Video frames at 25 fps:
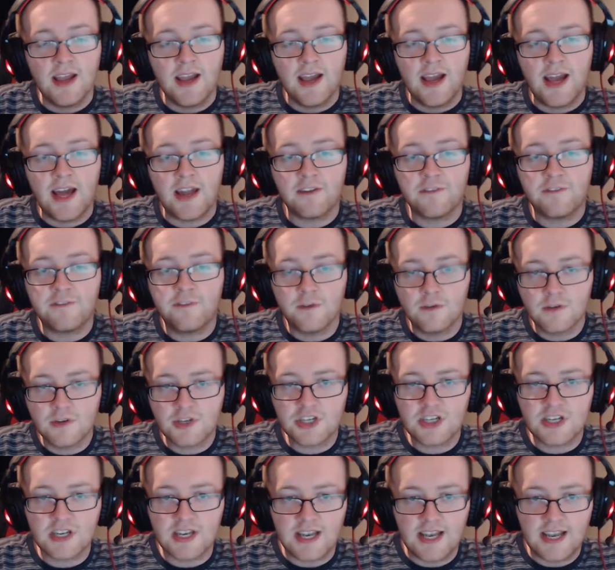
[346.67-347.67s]
And
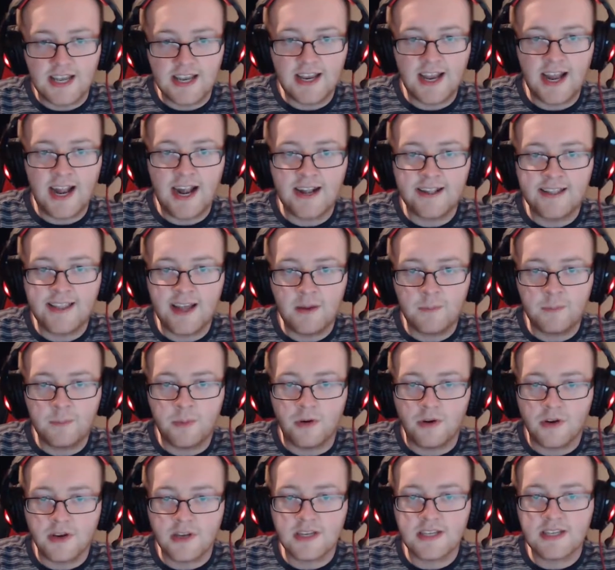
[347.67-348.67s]
unfortunately, at that
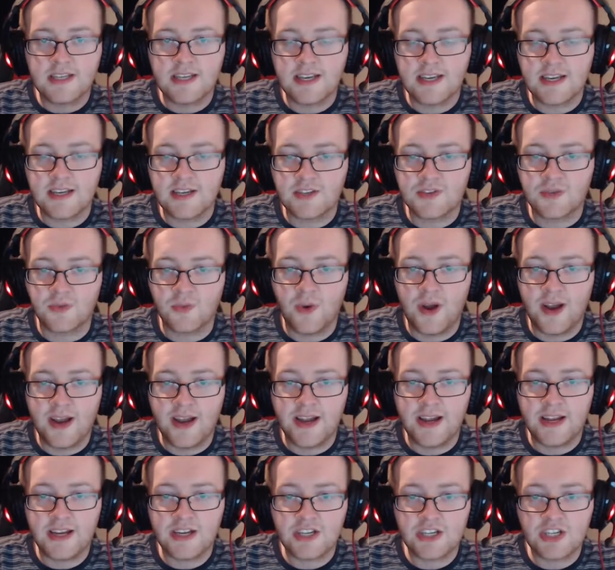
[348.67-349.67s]
point is
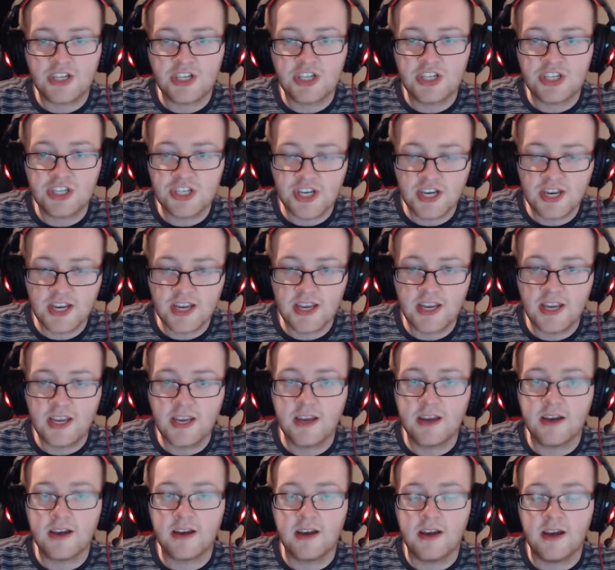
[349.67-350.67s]
where
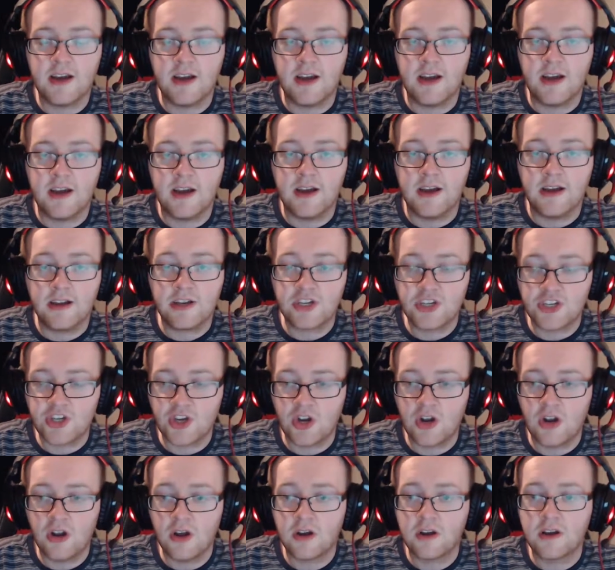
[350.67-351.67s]
she,
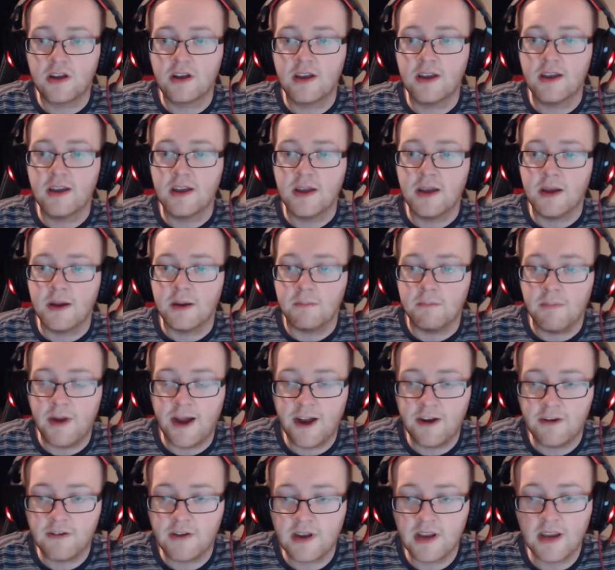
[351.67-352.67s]
Sherlock,
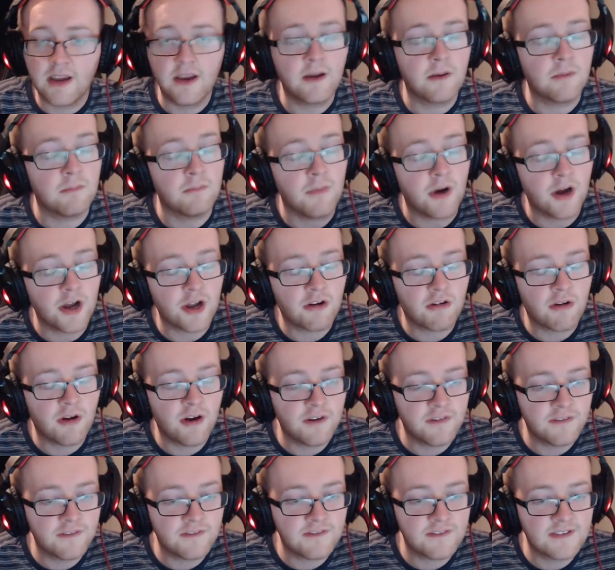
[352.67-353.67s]
Mary,
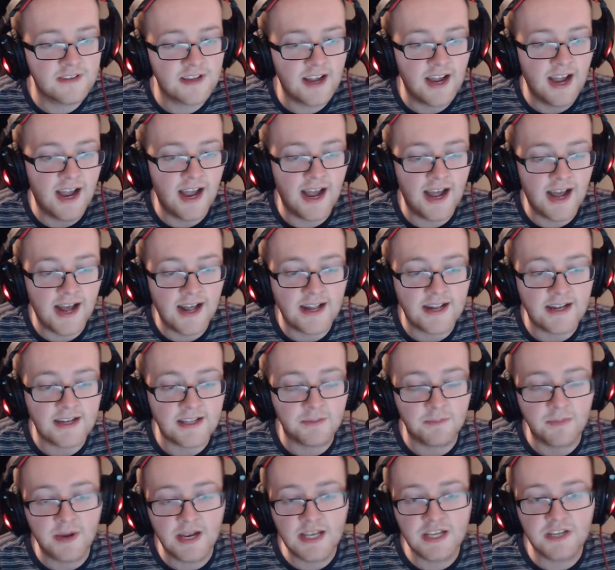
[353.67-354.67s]
Mycroft, and the
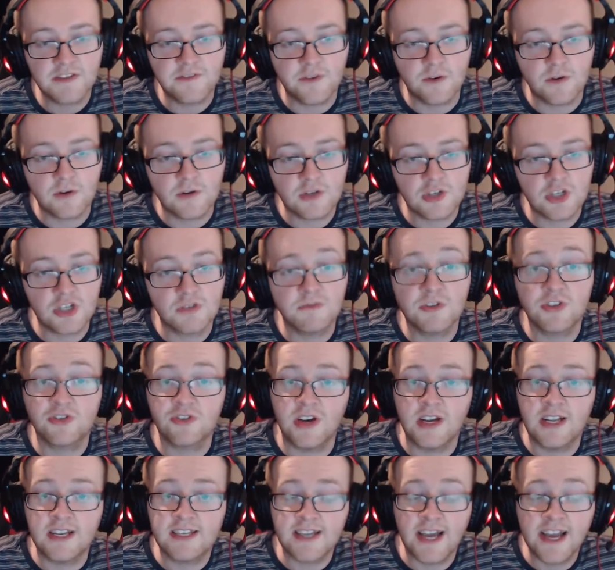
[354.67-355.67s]
police force come and
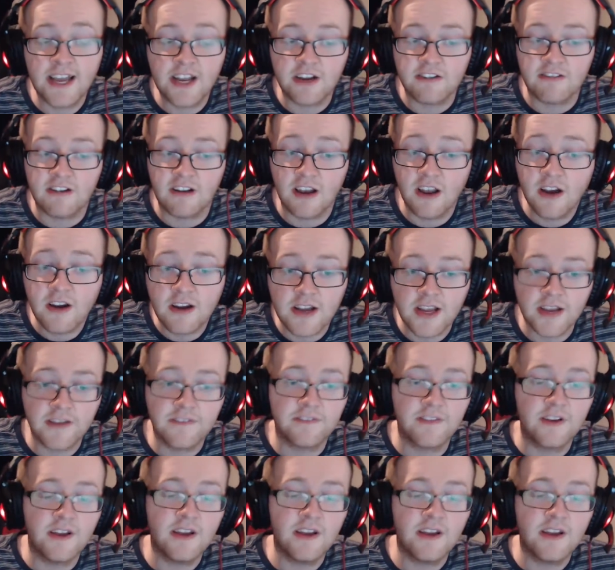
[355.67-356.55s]
try and take her alive.